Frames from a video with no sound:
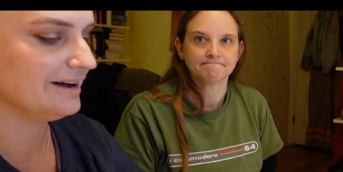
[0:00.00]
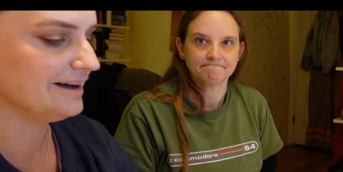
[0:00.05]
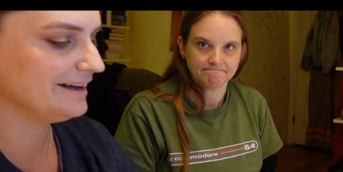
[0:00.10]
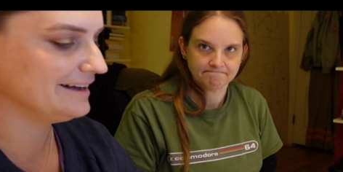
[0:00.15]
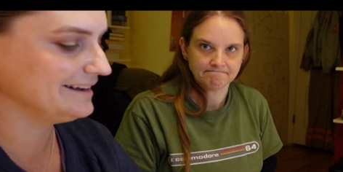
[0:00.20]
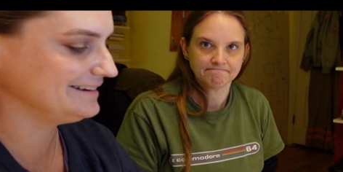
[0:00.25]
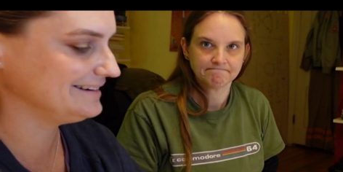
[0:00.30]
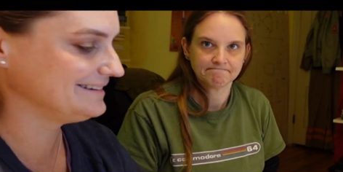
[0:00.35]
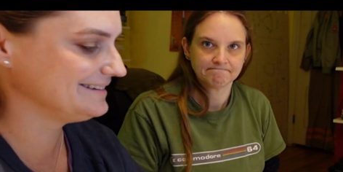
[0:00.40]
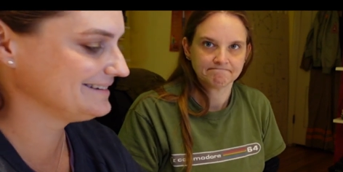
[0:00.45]

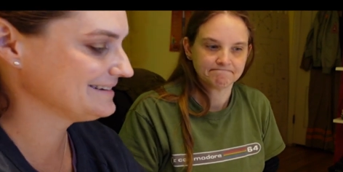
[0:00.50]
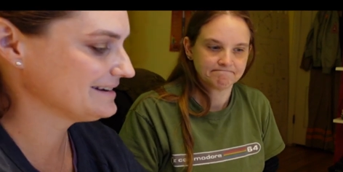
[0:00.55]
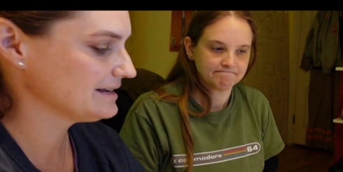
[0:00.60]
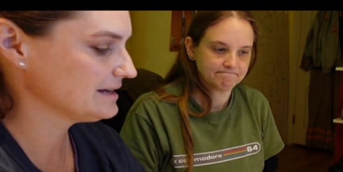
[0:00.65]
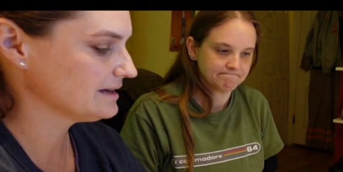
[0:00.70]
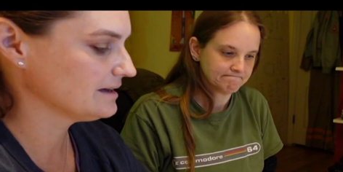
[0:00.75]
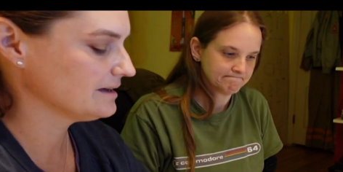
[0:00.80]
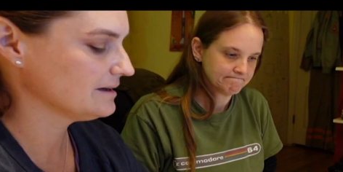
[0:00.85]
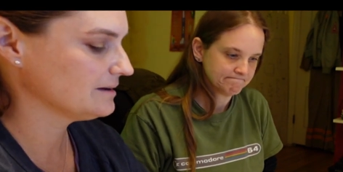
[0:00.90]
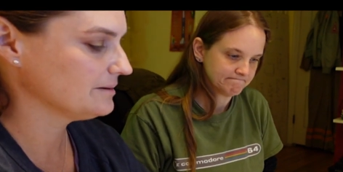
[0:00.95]
Speaker 1: on.
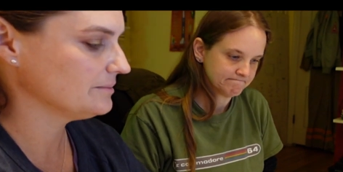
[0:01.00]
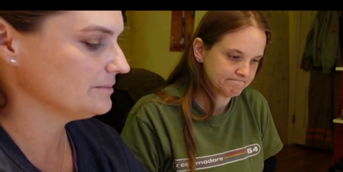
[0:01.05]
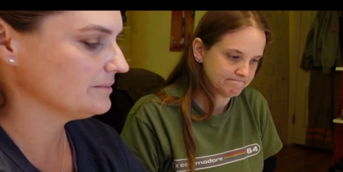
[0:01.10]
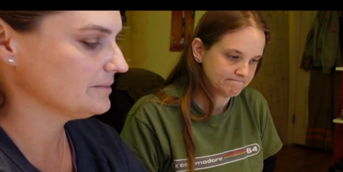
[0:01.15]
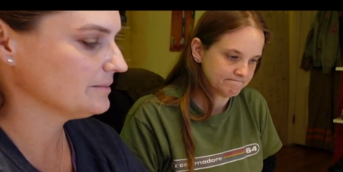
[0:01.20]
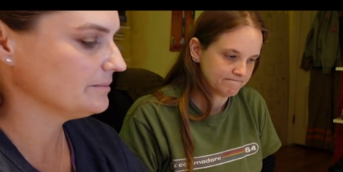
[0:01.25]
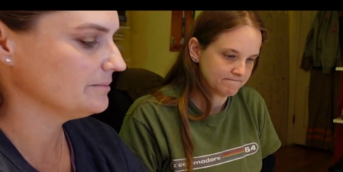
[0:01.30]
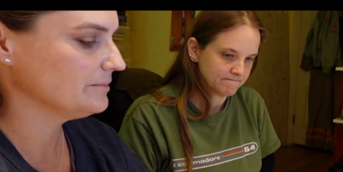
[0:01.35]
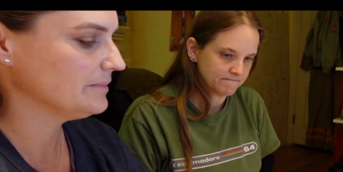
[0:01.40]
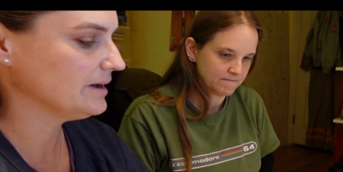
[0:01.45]

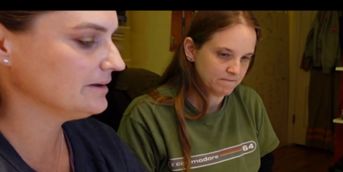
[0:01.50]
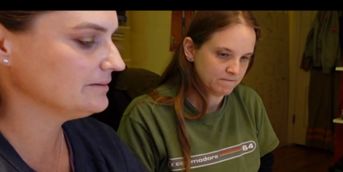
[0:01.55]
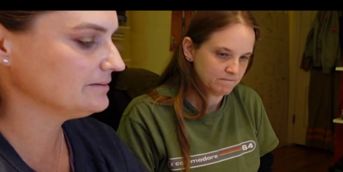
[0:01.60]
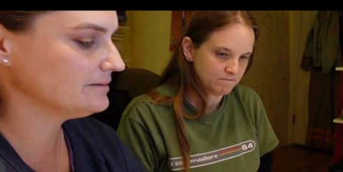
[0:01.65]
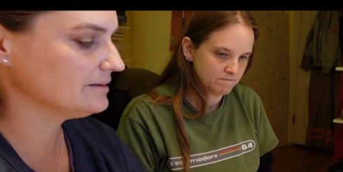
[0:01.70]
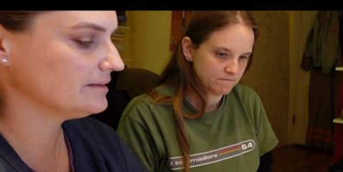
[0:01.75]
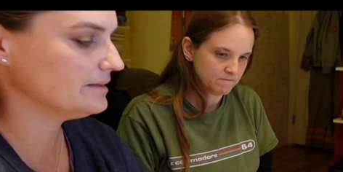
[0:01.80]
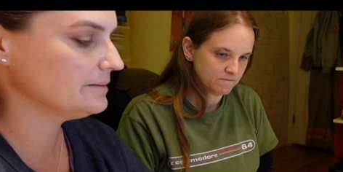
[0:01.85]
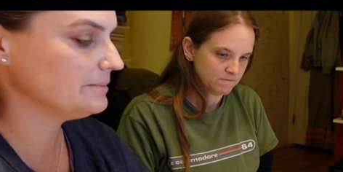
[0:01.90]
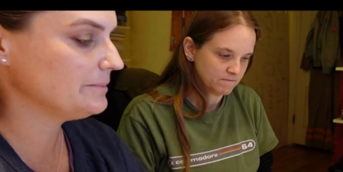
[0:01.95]

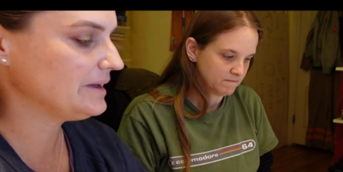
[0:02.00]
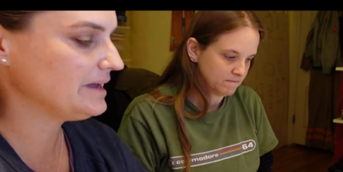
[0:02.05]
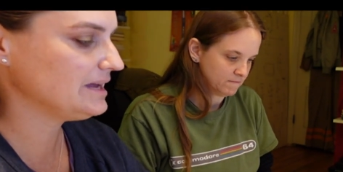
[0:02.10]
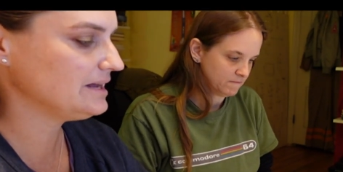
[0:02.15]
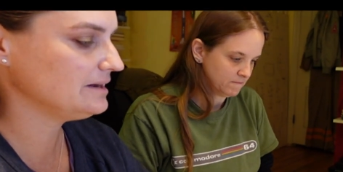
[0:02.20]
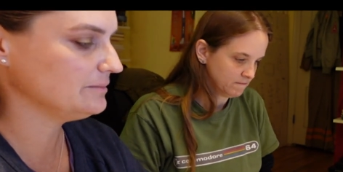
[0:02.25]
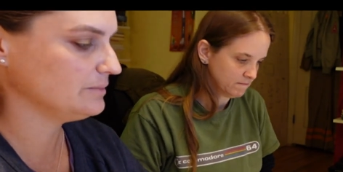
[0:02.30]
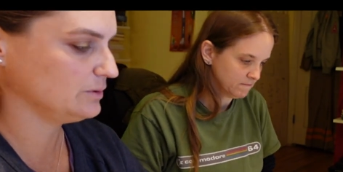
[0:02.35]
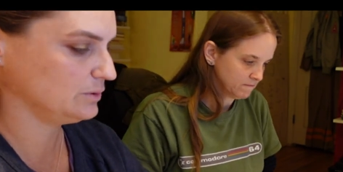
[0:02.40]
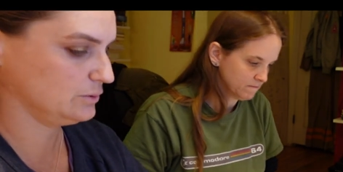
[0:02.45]
Mount the
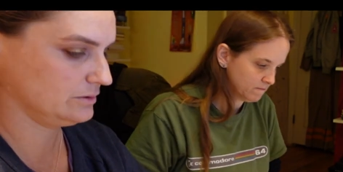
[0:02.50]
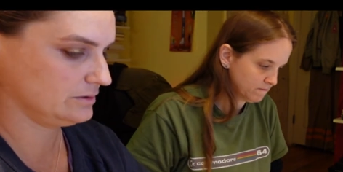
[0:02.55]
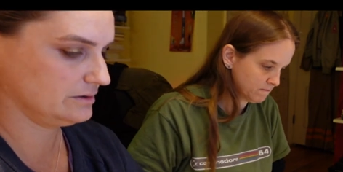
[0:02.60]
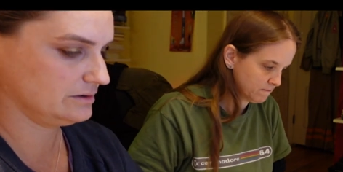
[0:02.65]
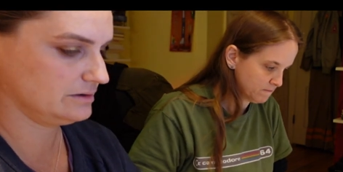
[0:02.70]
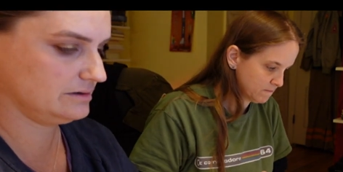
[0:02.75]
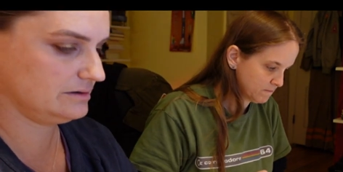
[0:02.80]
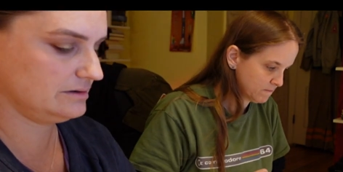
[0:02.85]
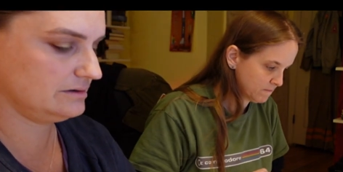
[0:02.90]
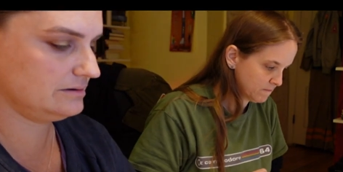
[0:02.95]
main
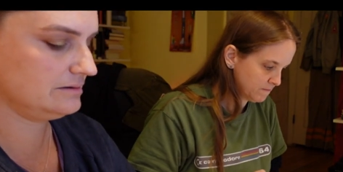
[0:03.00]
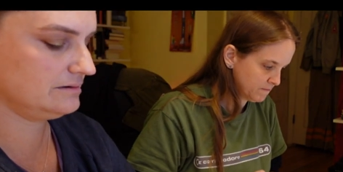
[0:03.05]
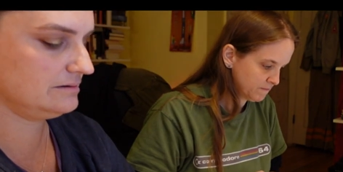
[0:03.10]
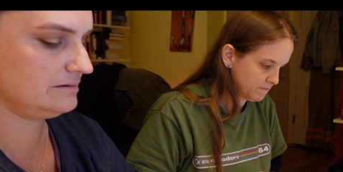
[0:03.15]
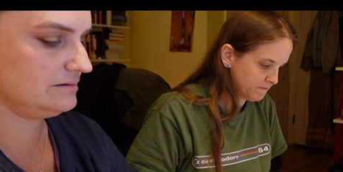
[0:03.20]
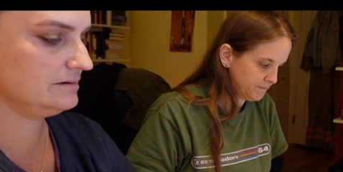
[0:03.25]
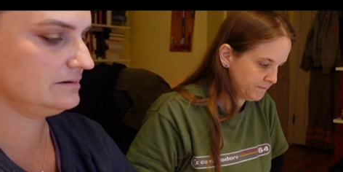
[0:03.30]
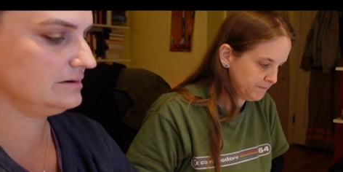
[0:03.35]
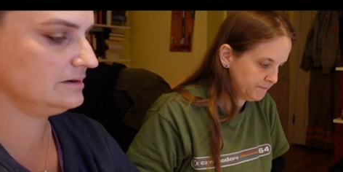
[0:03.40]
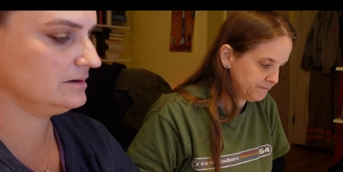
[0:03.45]
board.
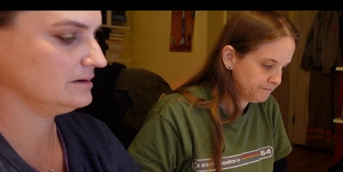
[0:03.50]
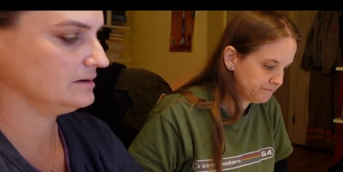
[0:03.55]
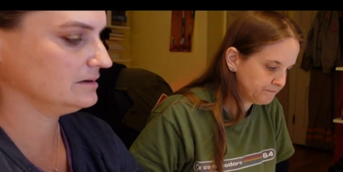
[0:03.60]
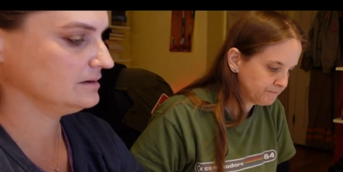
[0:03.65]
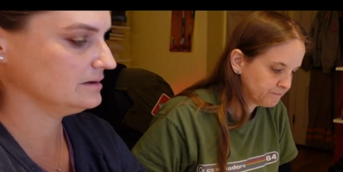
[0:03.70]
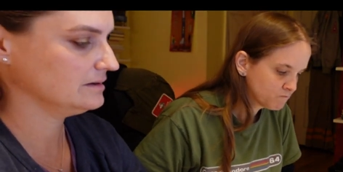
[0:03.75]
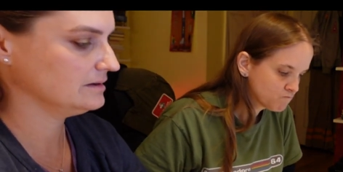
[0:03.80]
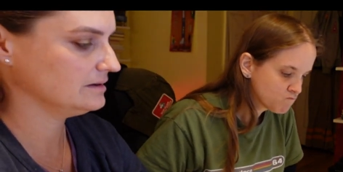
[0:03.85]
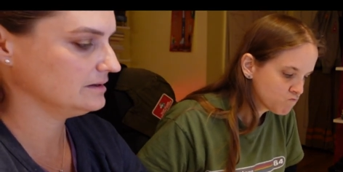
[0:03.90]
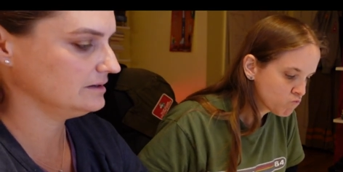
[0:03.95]

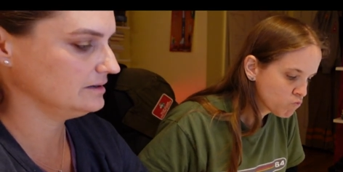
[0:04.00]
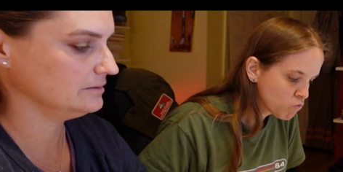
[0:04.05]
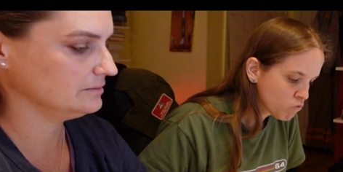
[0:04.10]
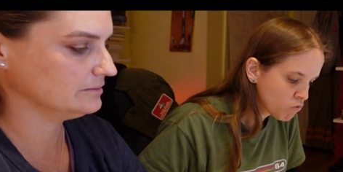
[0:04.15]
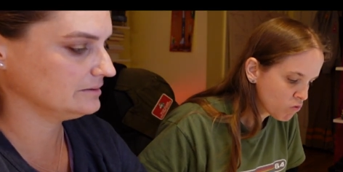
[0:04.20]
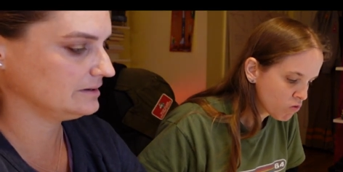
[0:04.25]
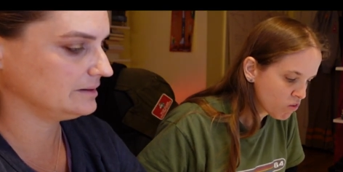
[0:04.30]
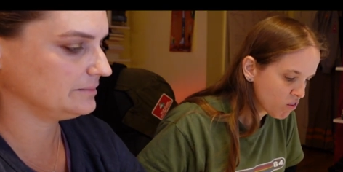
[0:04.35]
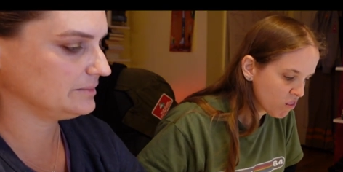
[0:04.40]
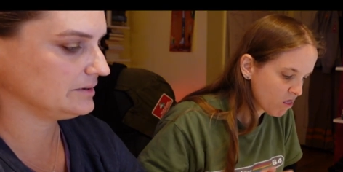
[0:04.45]
You
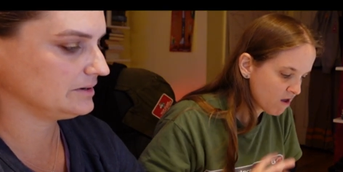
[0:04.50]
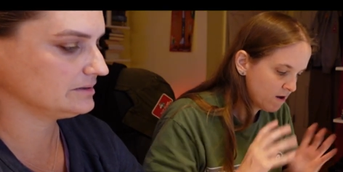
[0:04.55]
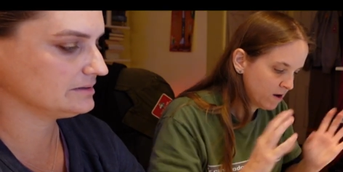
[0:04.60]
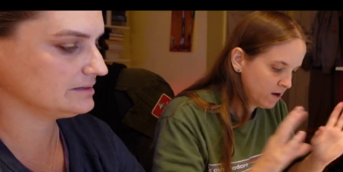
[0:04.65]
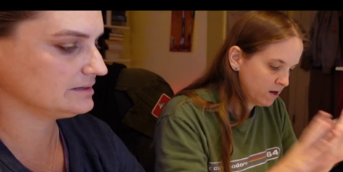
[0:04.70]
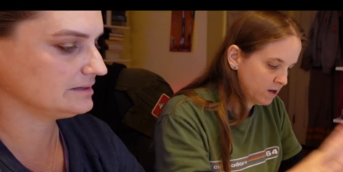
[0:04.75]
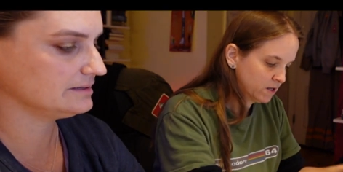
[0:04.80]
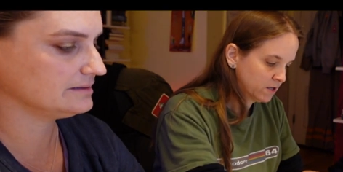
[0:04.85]
will need parts